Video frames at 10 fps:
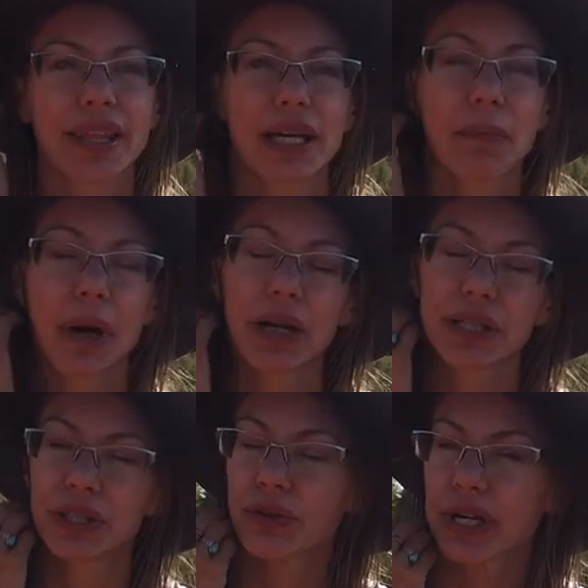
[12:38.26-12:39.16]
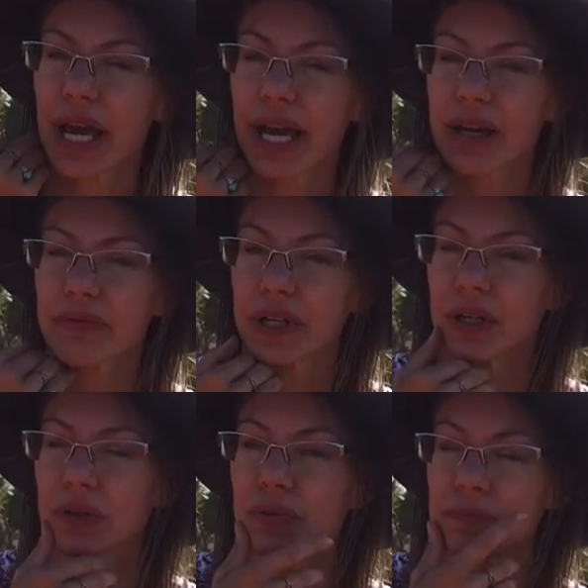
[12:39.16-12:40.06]
I think about a year and a half
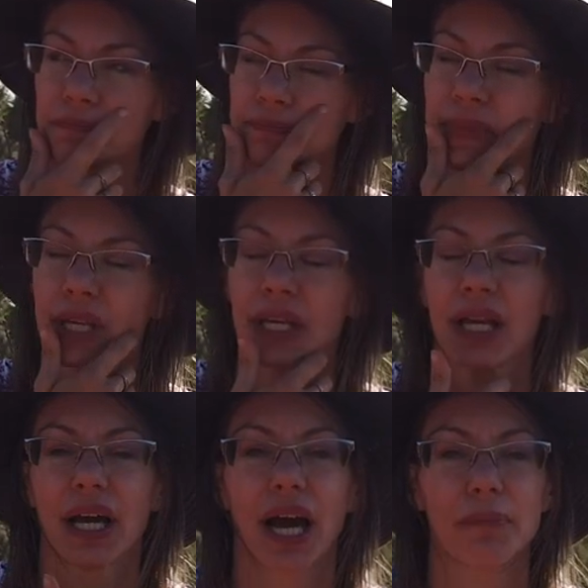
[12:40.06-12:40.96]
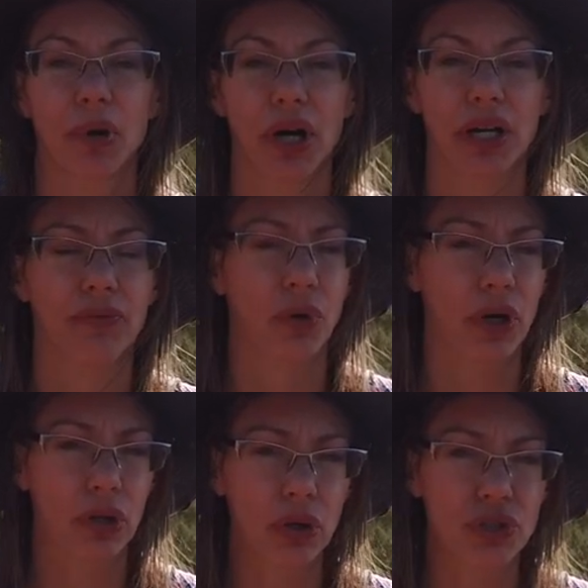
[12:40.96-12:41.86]
ago, I bought a
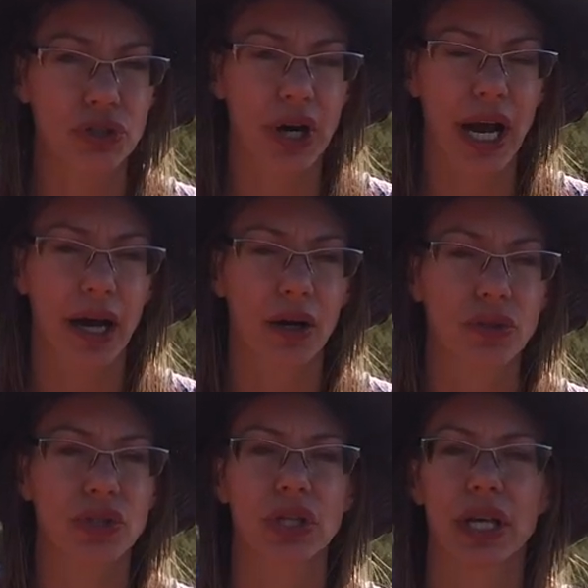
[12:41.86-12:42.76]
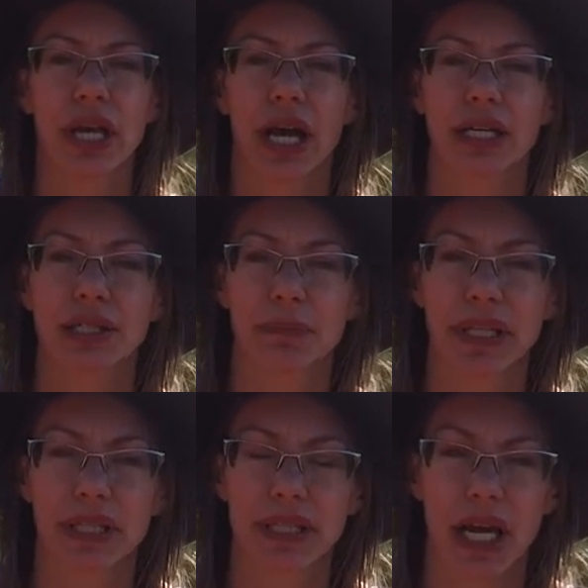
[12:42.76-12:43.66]
foreclosure house. I
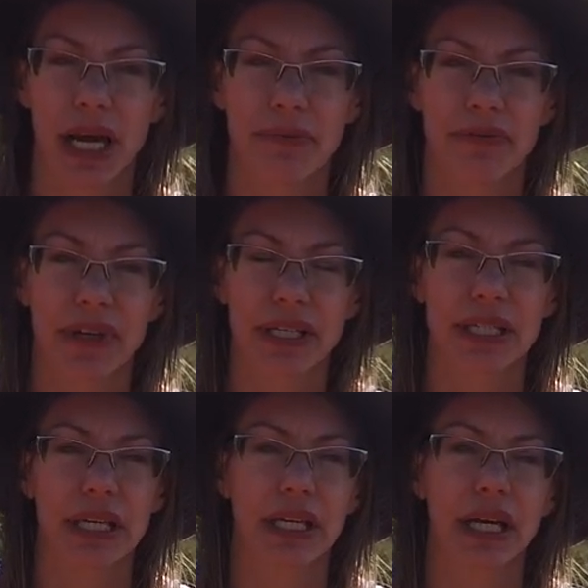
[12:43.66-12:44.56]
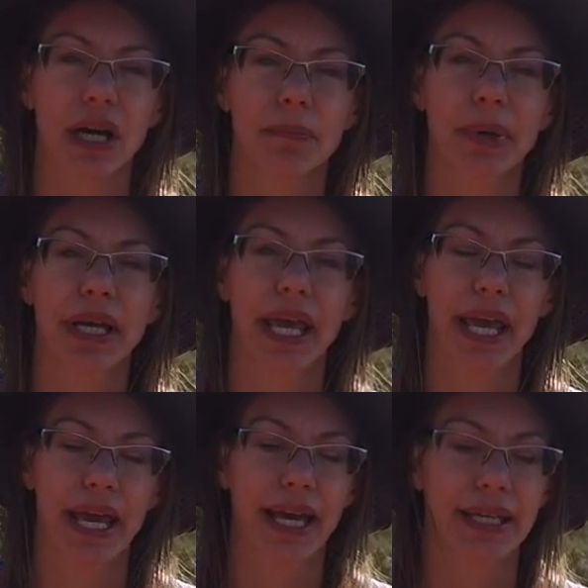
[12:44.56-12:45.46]
spent the time fixing it up
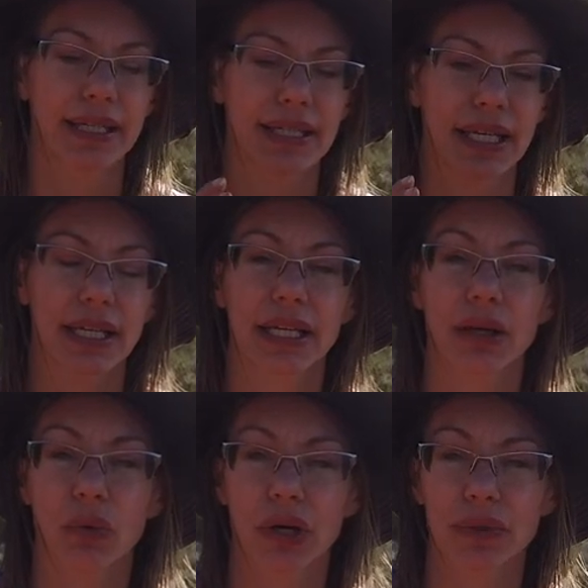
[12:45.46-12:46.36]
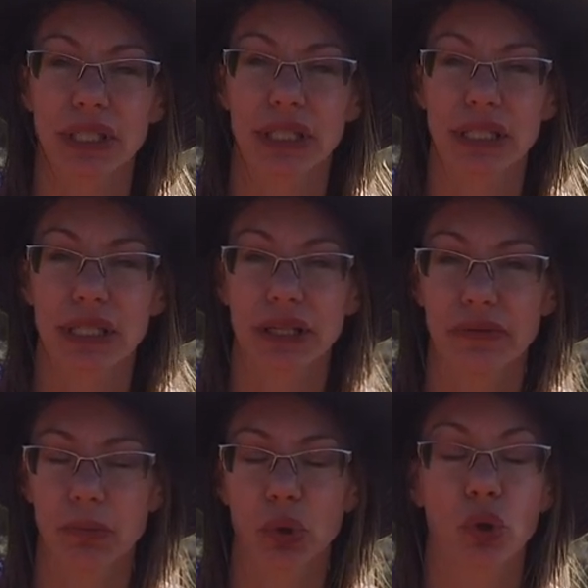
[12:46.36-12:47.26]
and getting it where it was at least
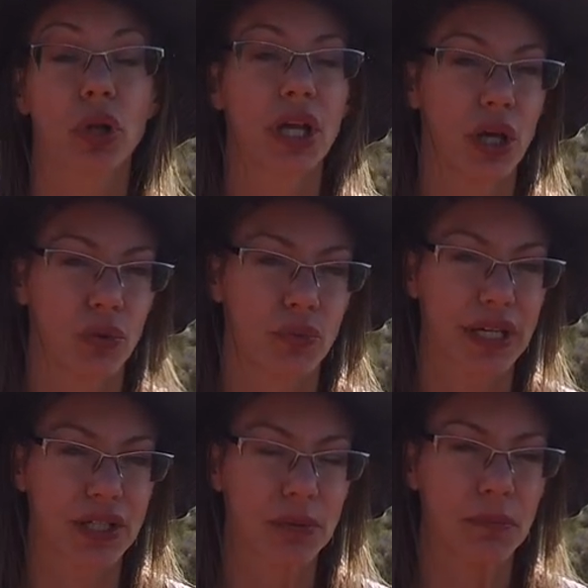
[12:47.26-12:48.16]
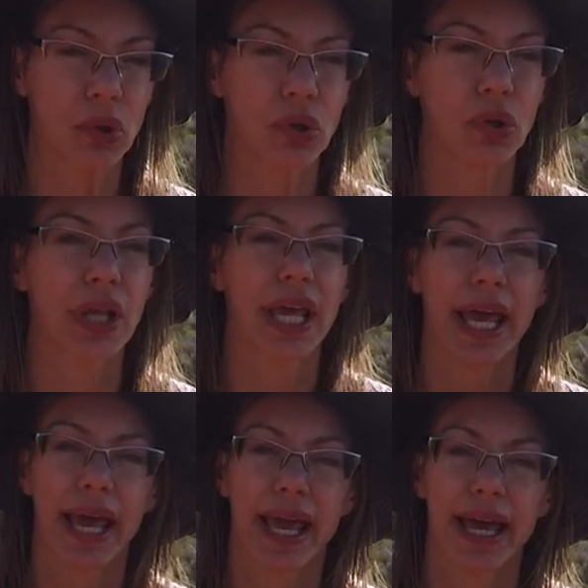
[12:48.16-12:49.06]
livable, rentable.
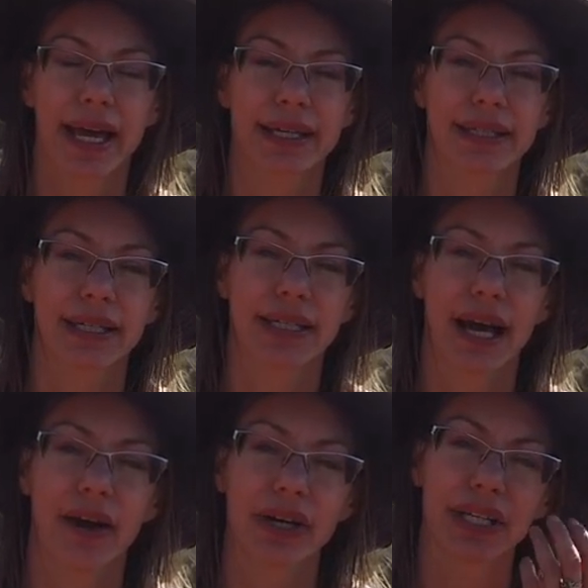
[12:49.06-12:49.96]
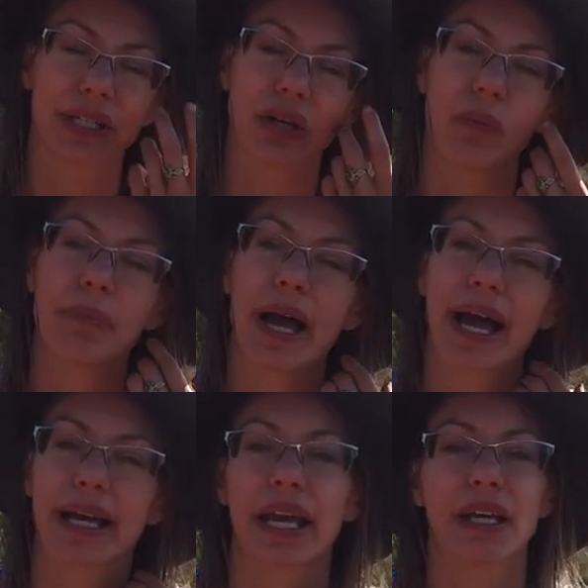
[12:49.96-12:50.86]
And now I need to go
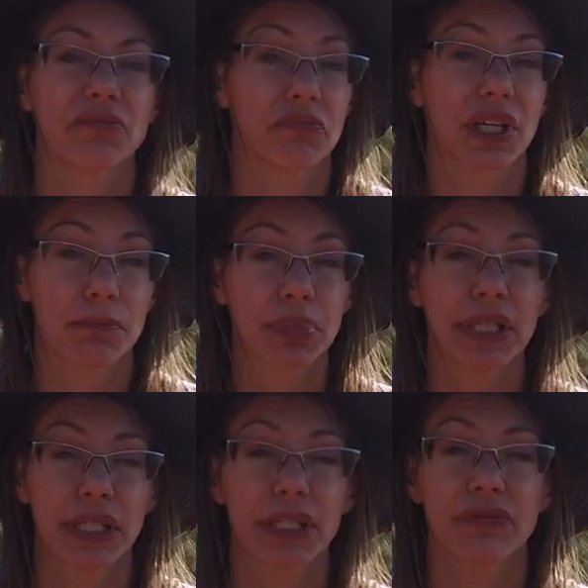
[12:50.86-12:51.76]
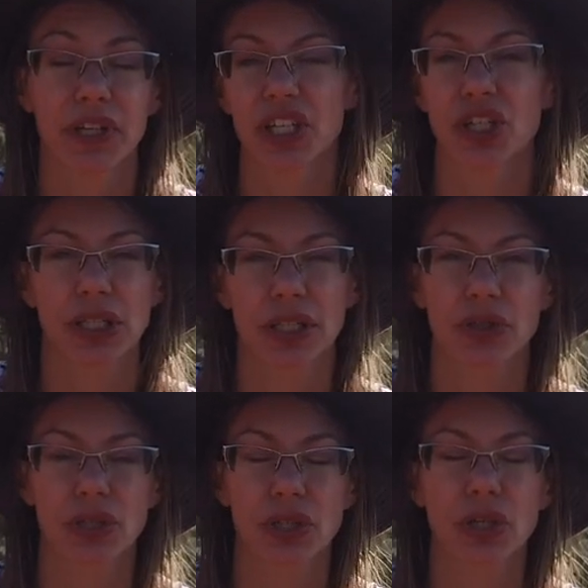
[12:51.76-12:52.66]
back and completely finish it.
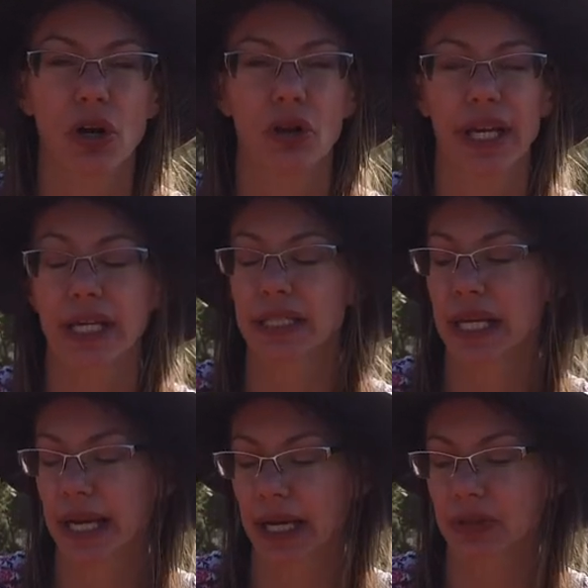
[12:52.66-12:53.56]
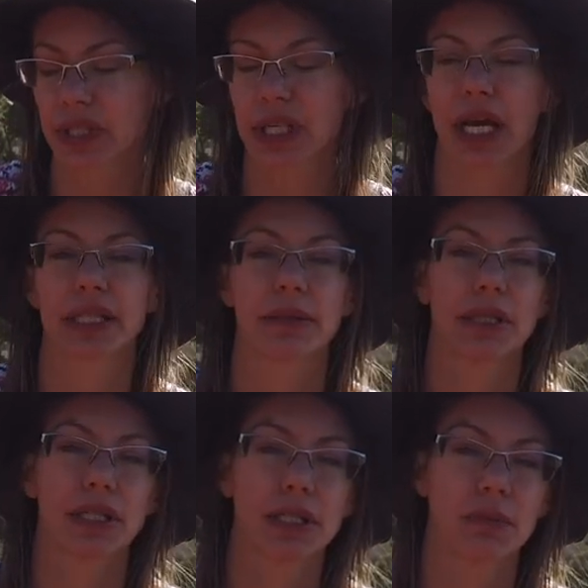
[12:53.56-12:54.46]
There's, you know, like a deck outside that
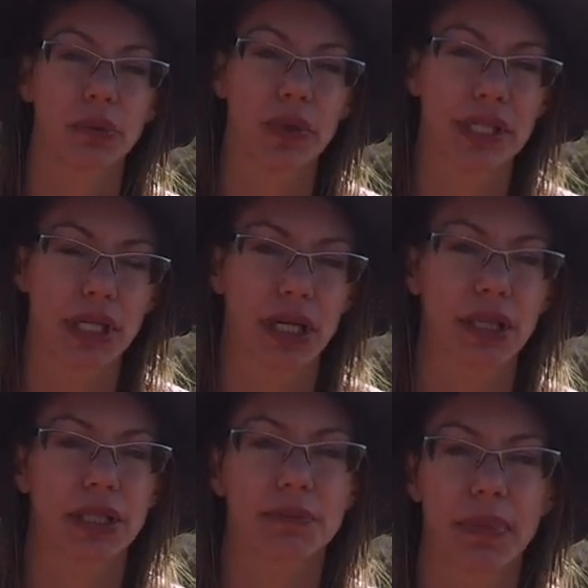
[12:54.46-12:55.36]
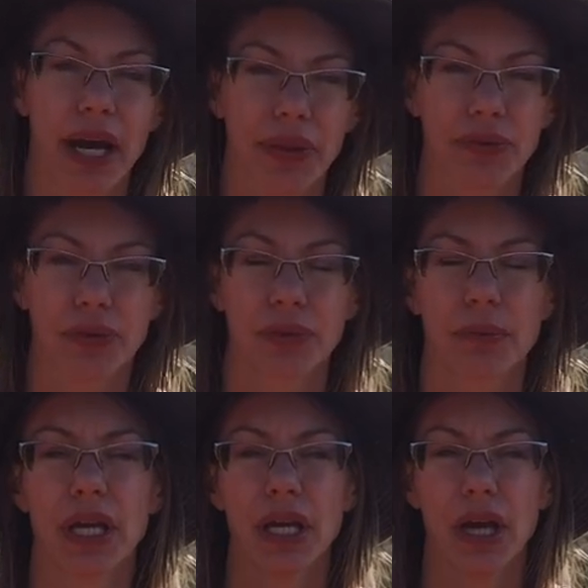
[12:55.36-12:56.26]
needs to be redone. This
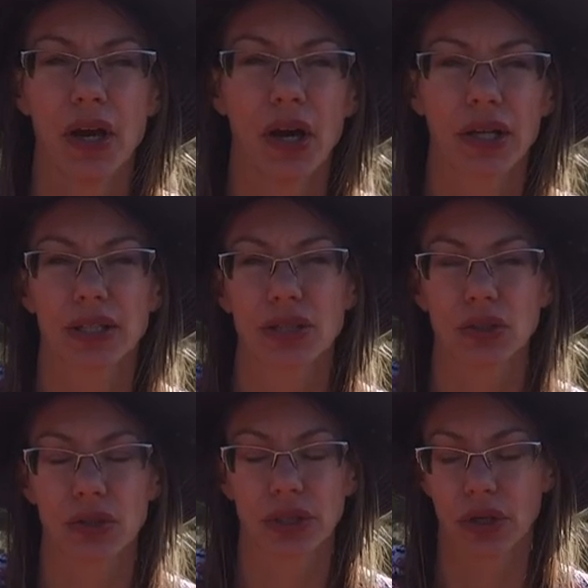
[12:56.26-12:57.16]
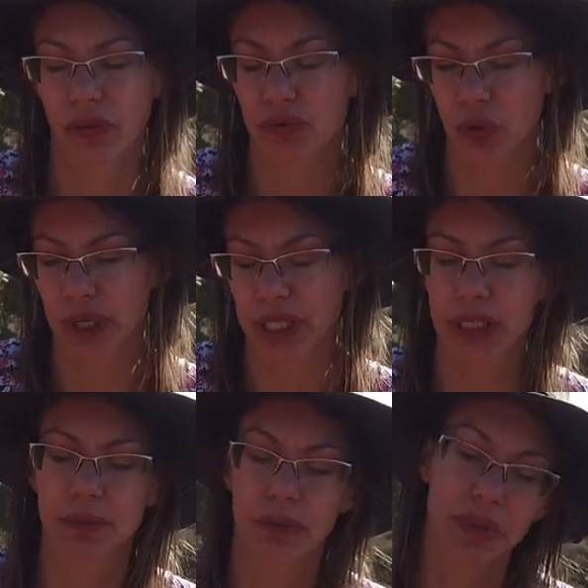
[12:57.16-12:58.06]
bathroom, this little, you know, the flooring
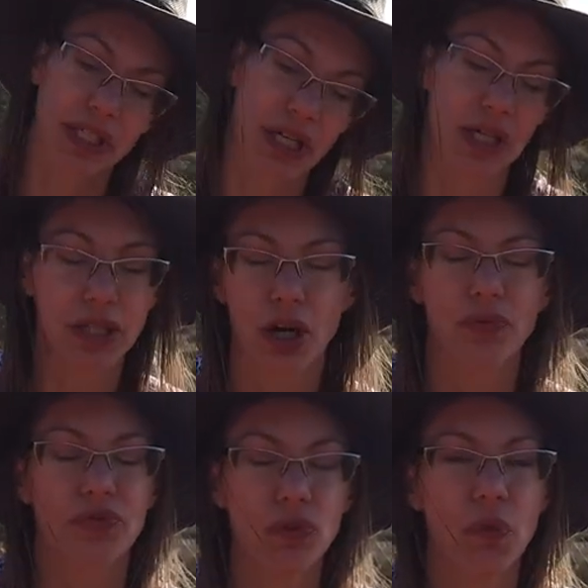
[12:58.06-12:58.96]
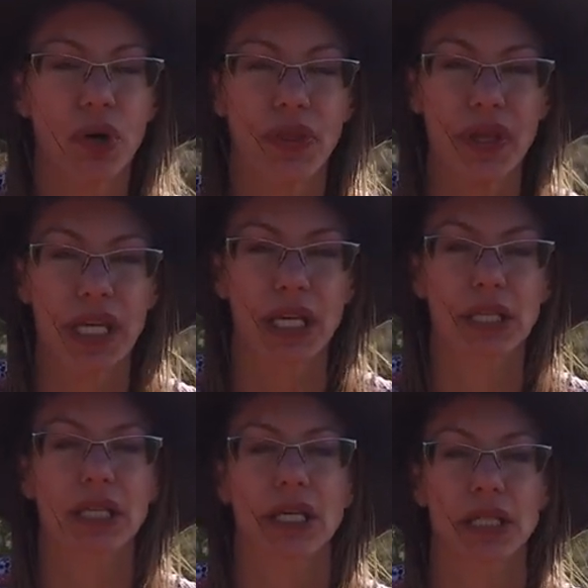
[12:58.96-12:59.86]
needs to be redone. You know, a few more
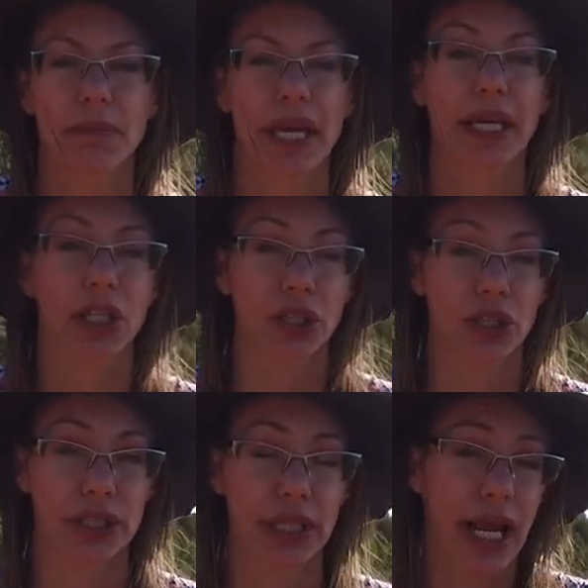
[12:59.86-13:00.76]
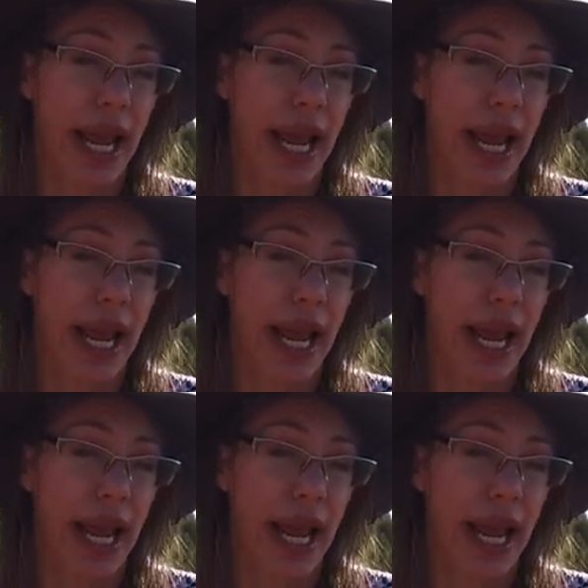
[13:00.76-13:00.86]
things to make it good.